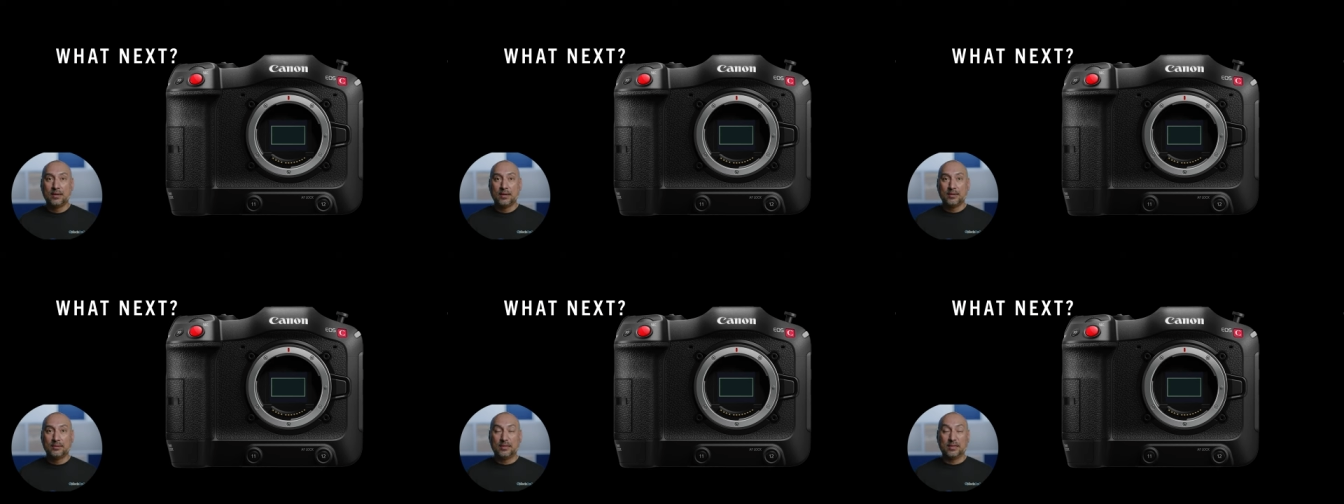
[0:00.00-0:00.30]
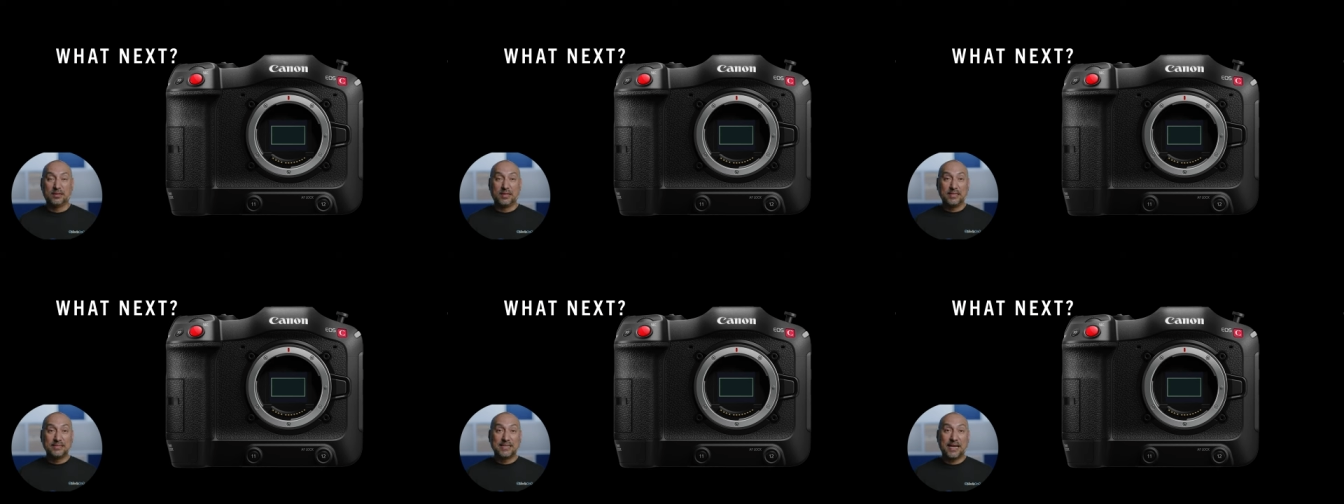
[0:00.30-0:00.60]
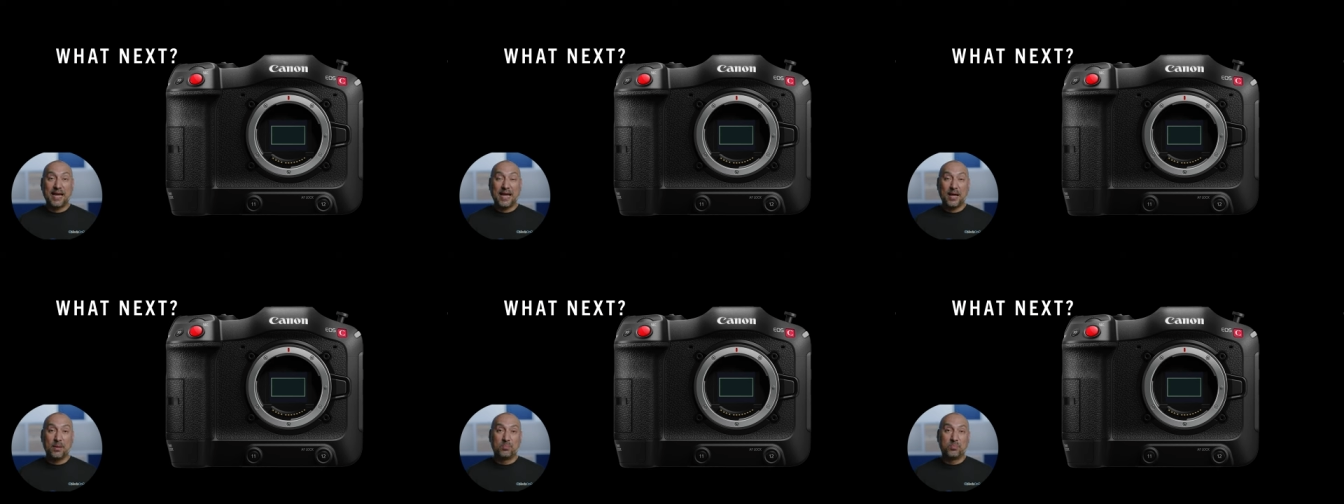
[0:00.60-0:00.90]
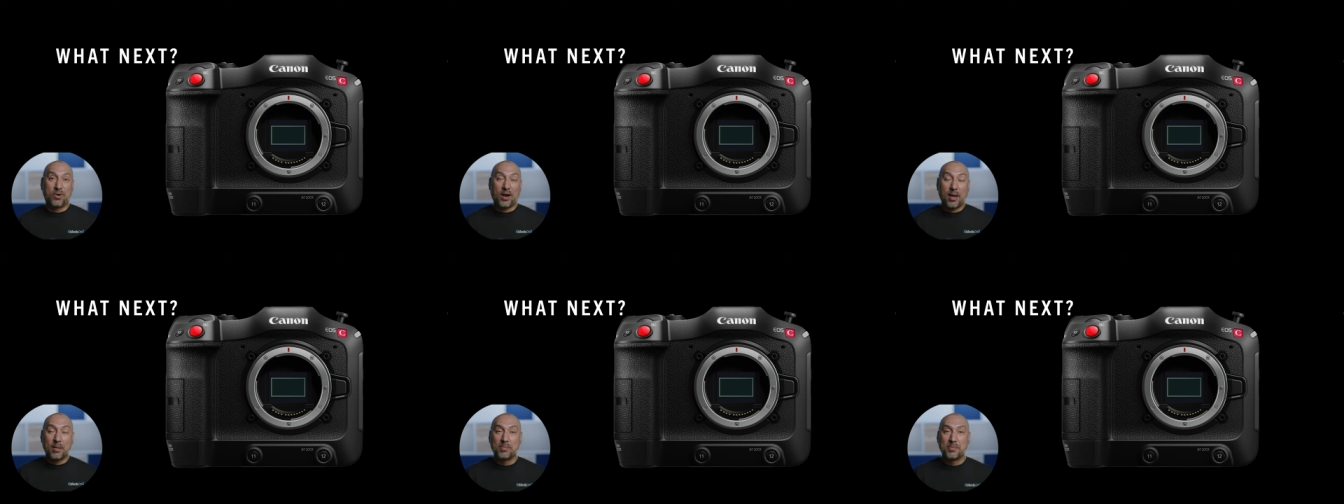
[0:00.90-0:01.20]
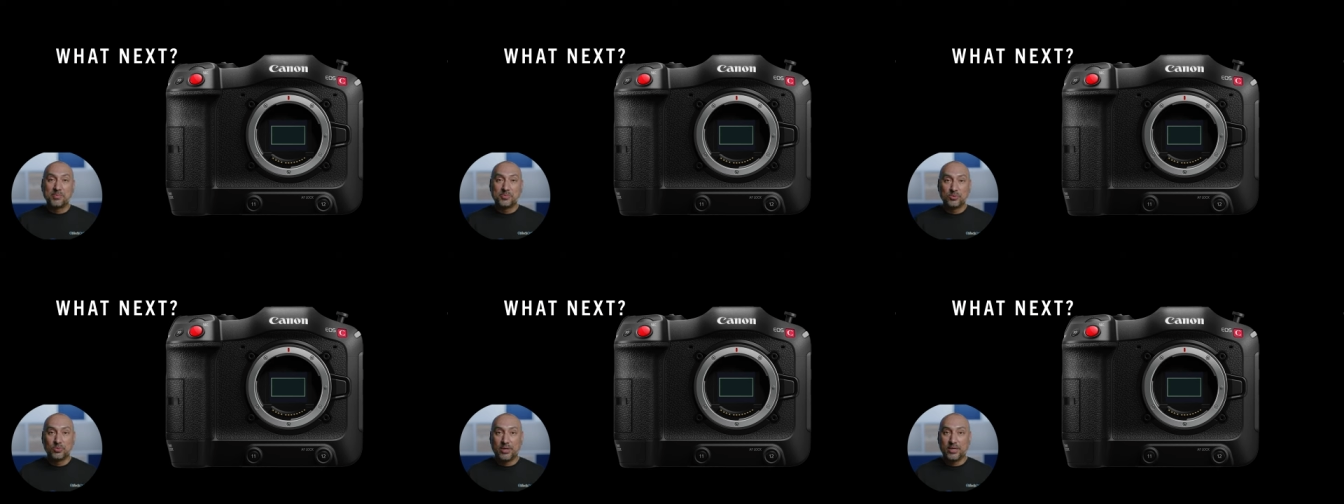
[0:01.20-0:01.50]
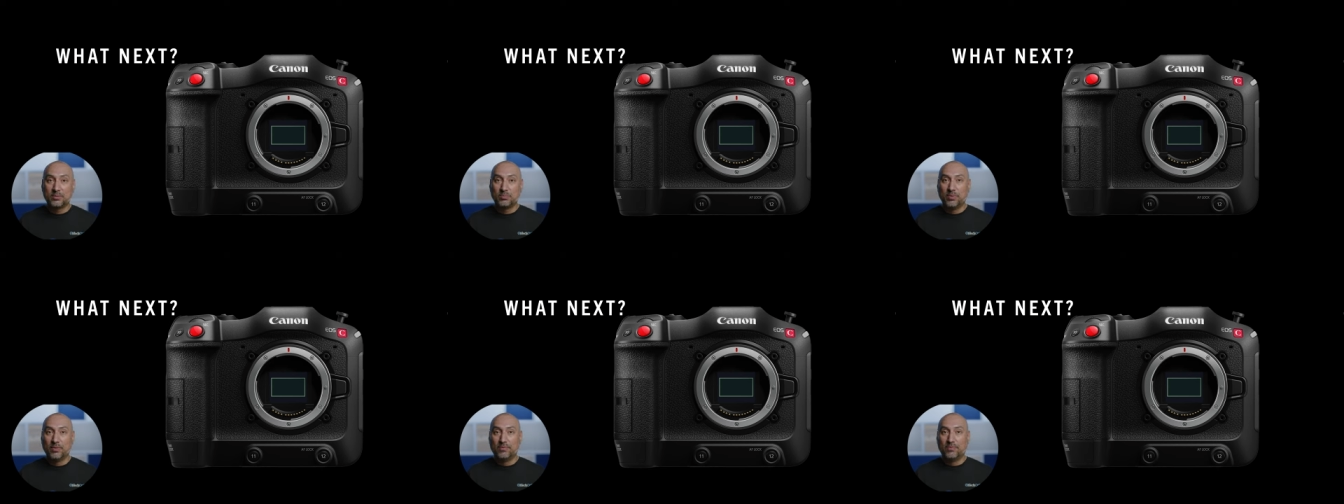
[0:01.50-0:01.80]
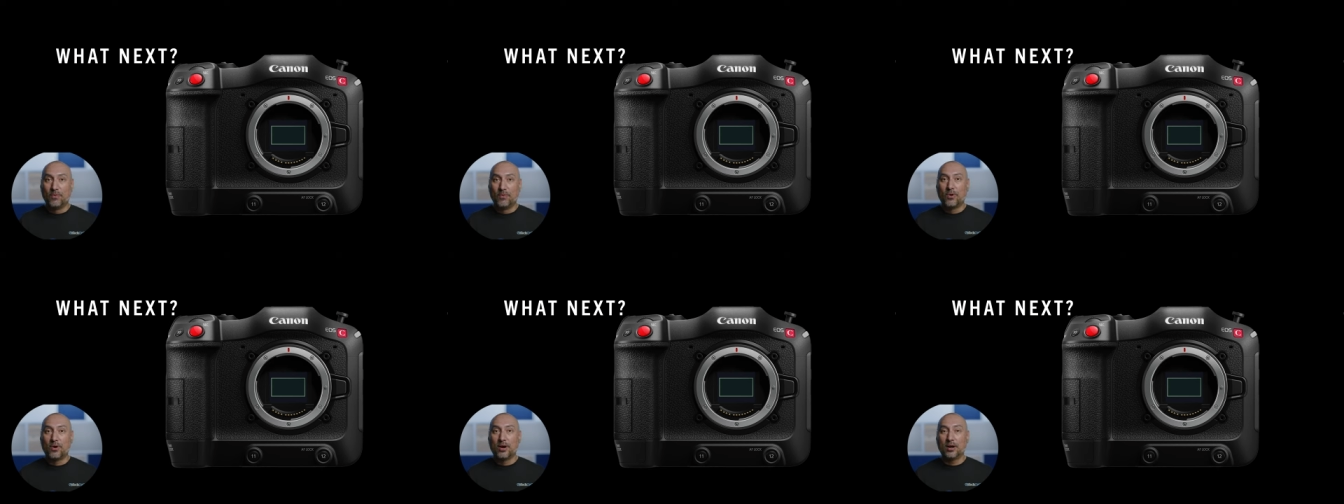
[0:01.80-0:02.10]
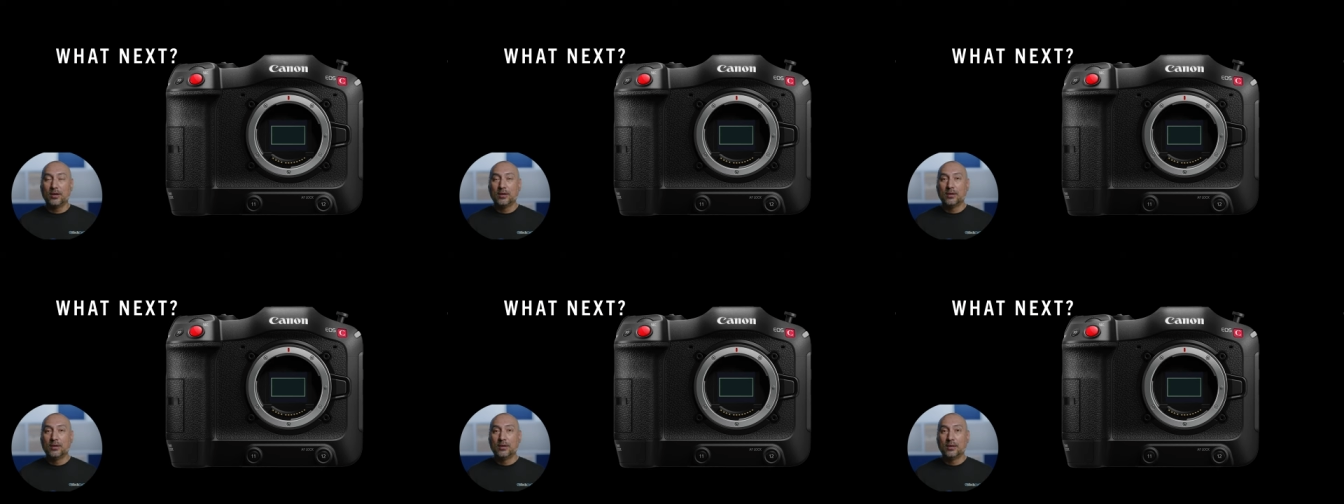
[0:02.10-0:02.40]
the things I had problems with before,